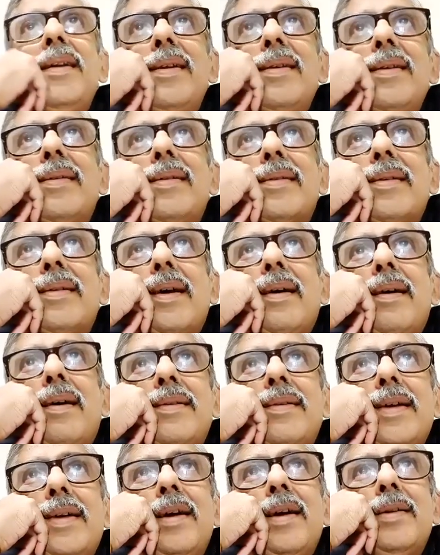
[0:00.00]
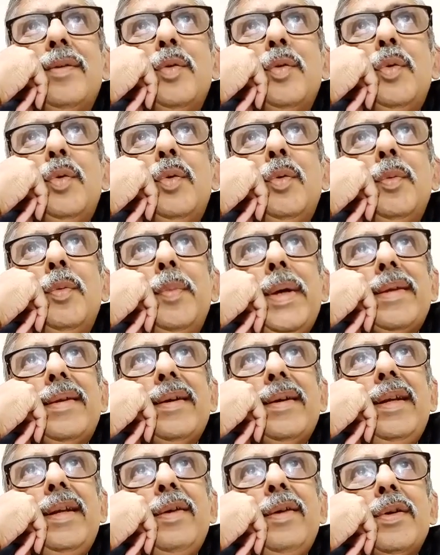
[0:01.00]
this judge, who
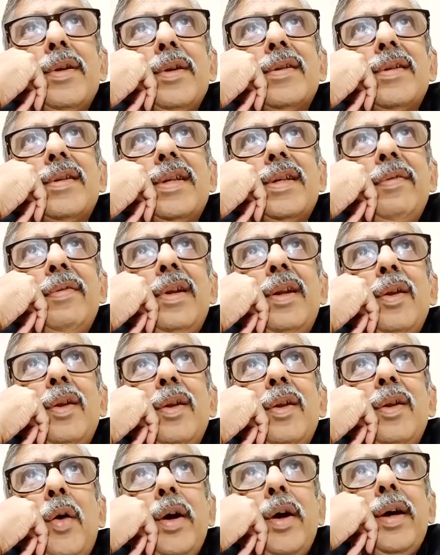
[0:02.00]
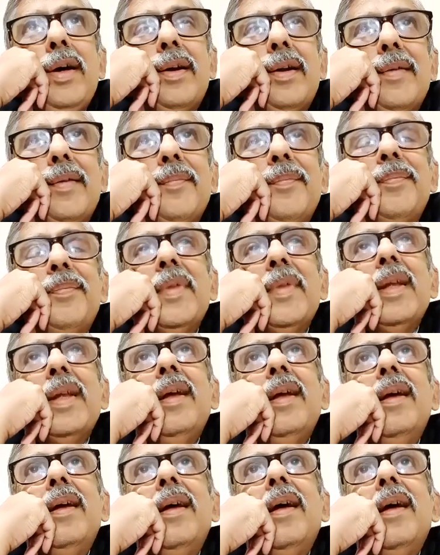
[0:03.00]
basically was a civil lawyer
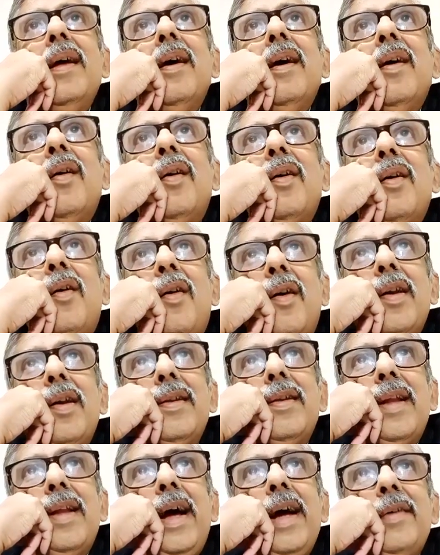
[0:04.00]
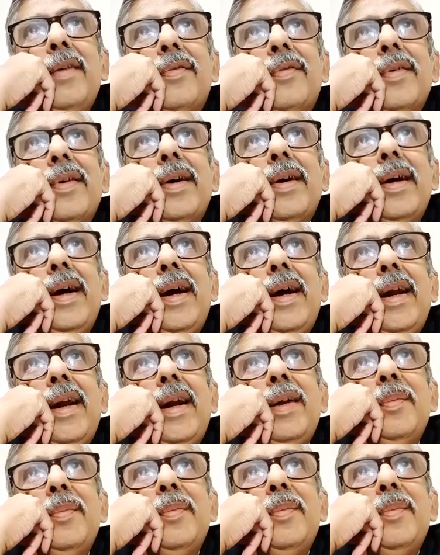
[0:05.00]
all his life and had
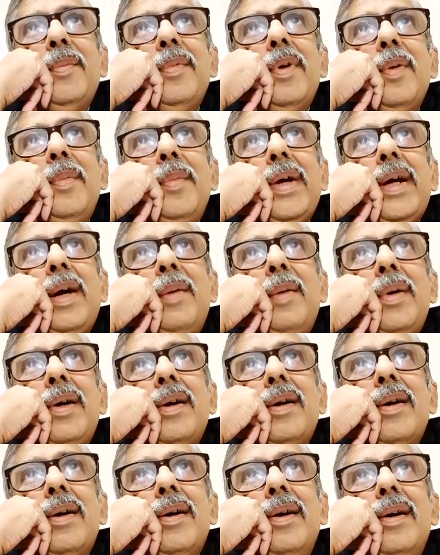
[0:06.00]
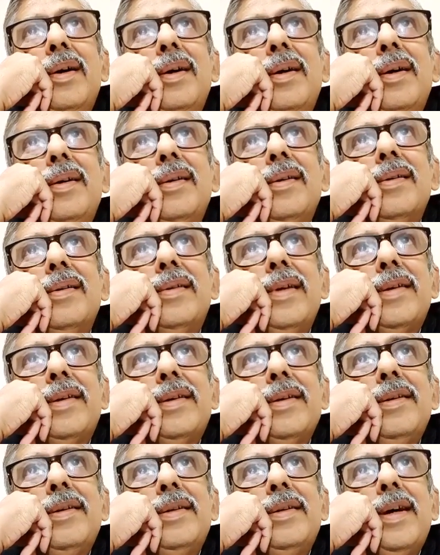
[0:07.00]
become a
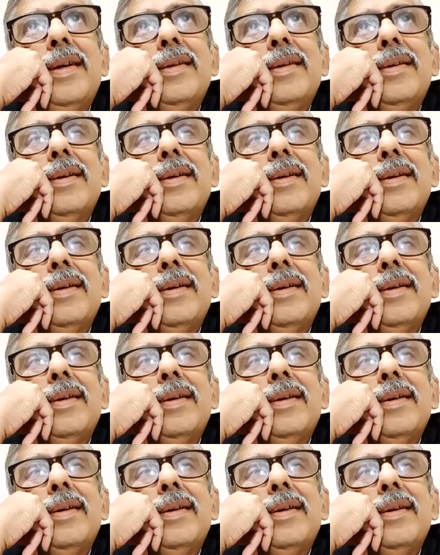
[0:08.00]
sessions judge,